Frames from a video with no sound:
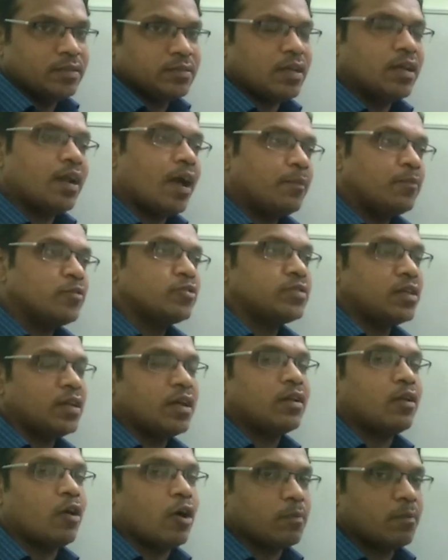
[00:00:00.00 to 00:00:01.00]
Say I'm
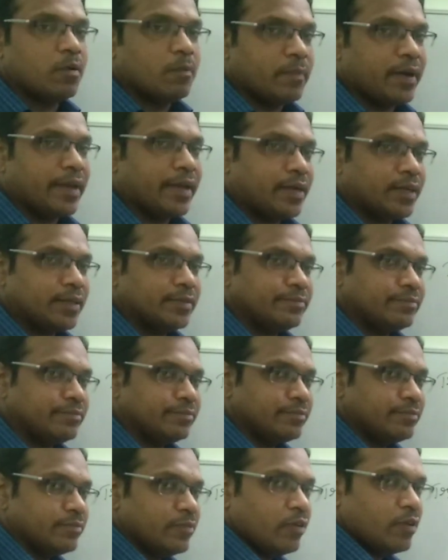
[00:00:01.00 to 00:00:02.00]
using a normal mic.
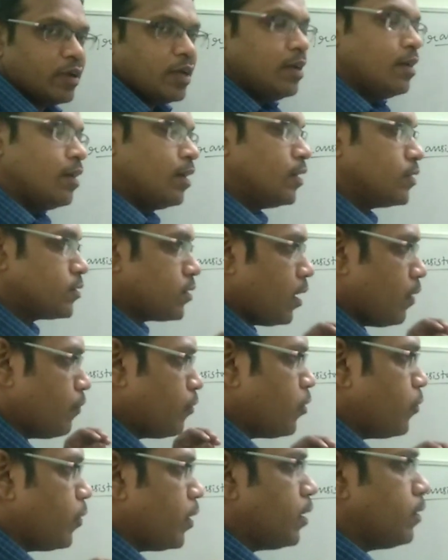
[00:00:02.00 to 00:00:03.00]
Okay. So
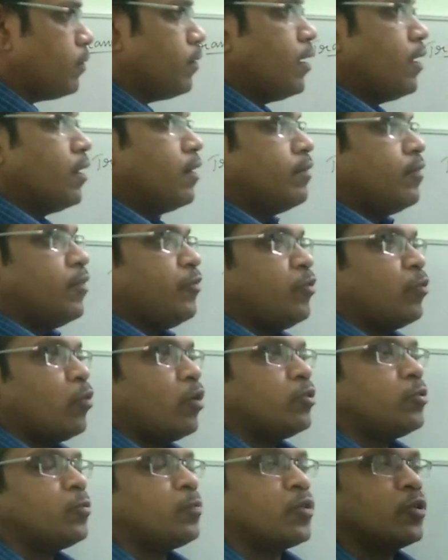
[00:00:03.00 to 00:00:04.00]
everywhere, if
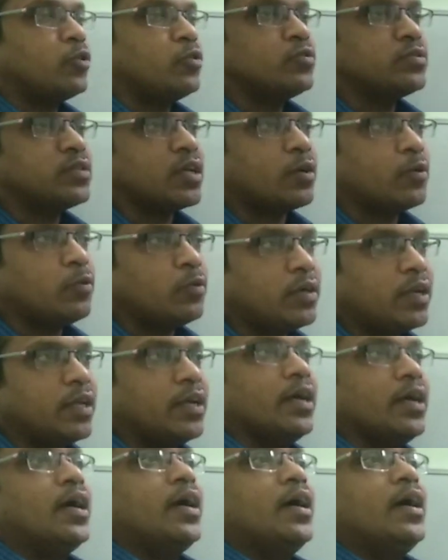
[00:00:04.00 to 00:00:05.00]
you want to produce a
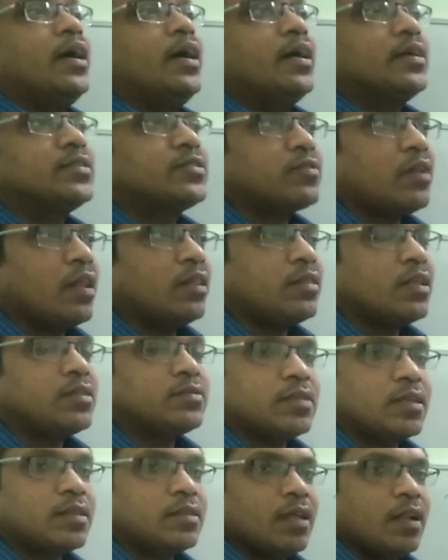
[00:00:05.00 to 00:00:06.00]
good strength
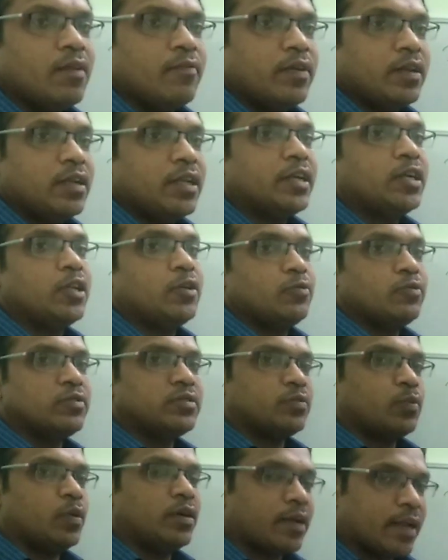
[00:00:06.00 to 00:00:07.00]
and signal, we need to
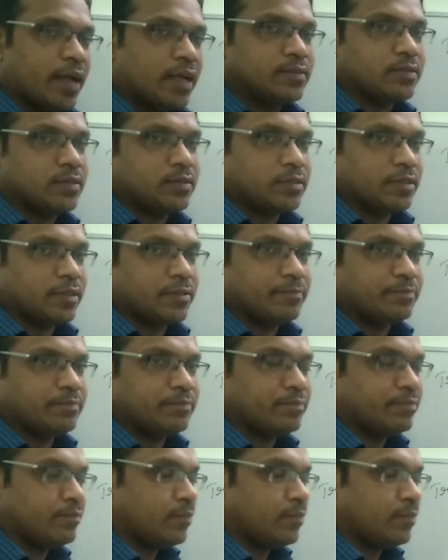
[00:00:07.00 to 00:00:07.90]
use one transistor.